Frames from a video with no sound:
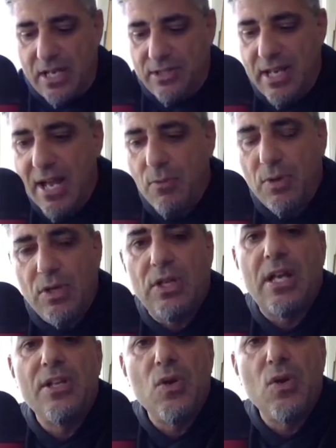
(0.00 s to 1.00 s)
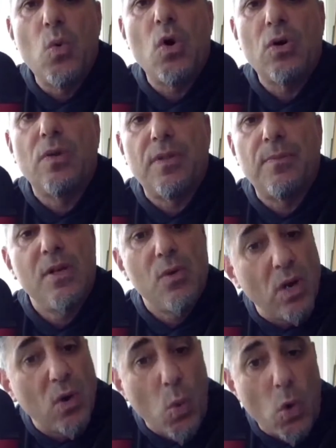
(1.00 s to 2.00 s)
I said, hey, can you work with me? You
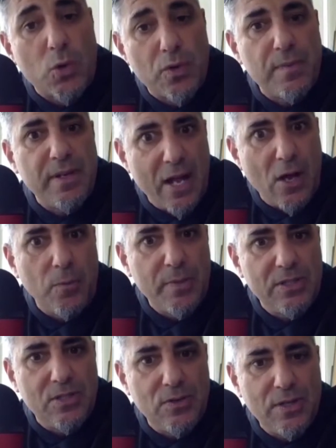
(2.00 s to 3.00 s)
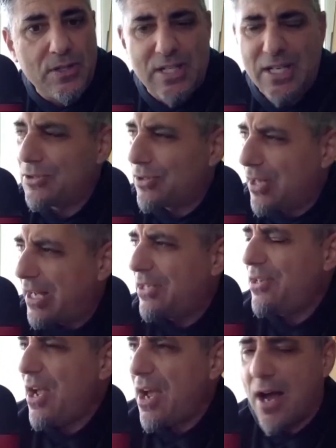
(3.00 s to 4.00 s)
want to work with me and help me do this? And he was like,
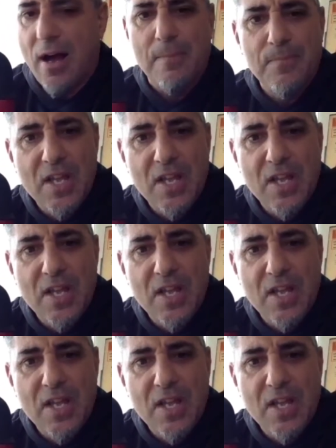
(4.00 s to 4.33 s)
yeah.